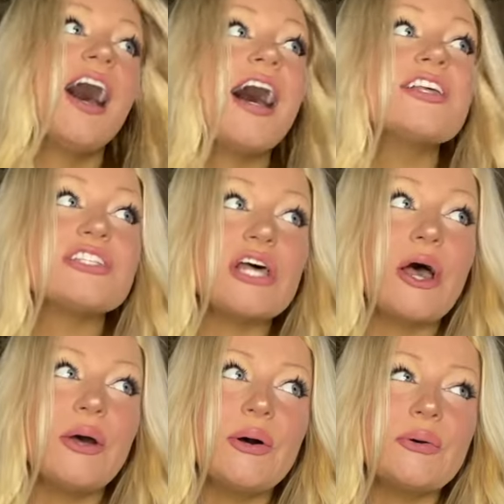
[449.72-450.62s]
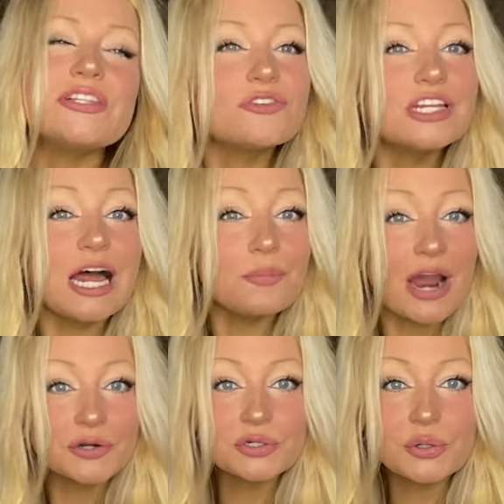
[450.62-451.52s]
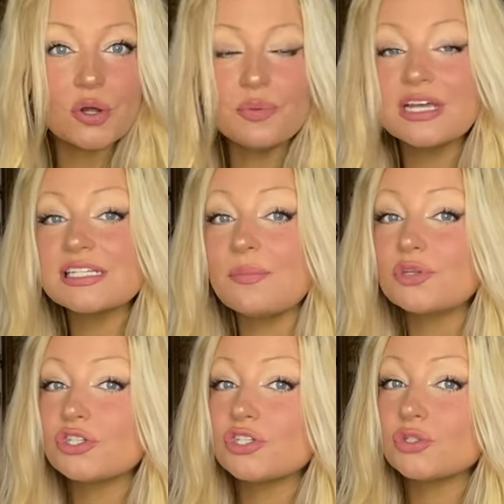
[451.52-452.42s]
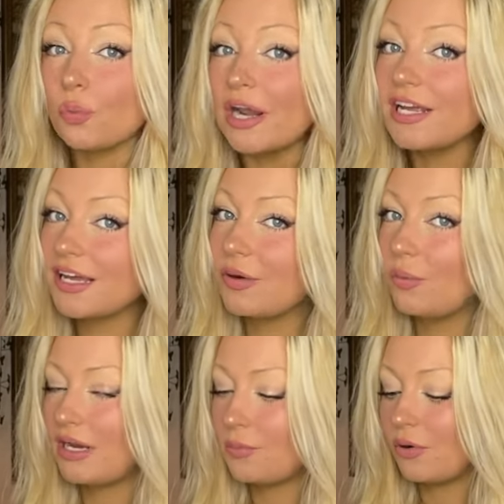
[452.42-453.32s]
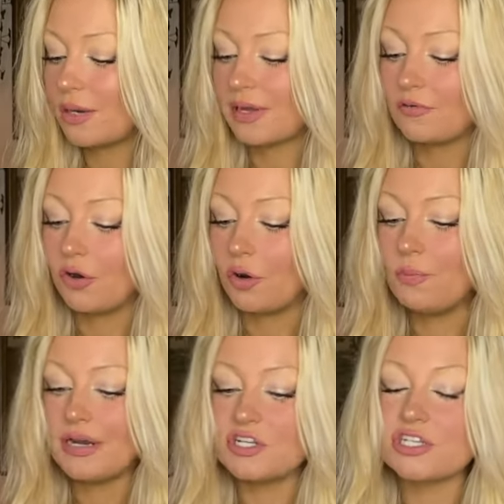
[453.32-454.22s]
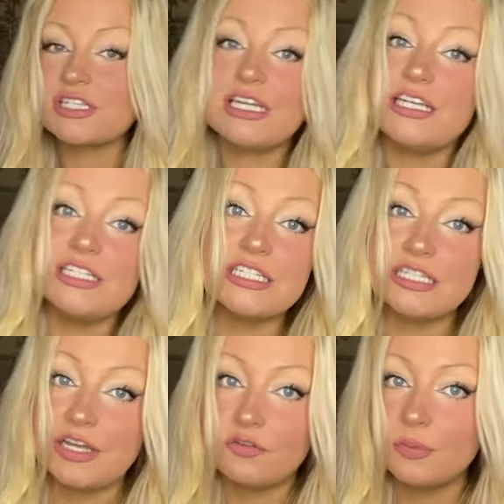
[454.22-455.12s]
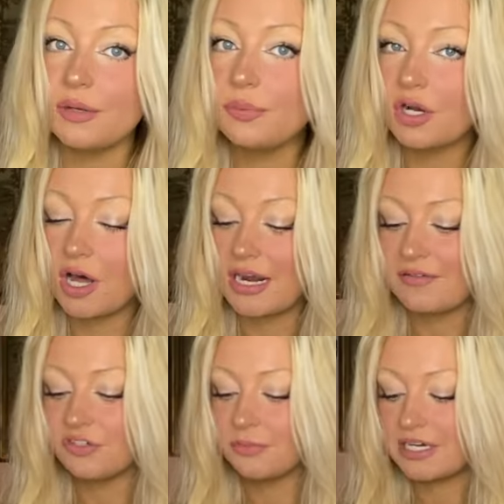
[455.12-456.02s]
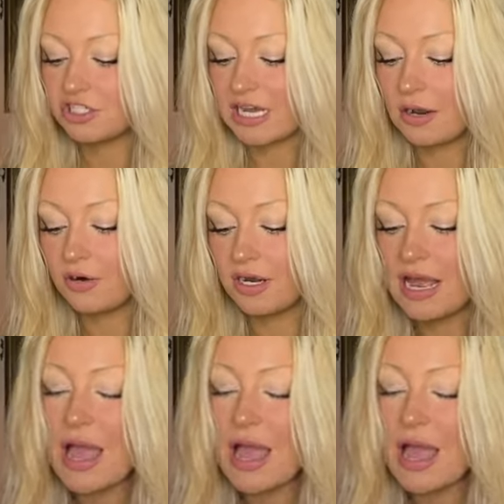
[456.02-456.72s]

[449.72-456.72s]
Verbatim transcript: So it's really not practical because I'm sweating when I'm wearing my robe, but it's just the easiest thing for me to put on after my shower.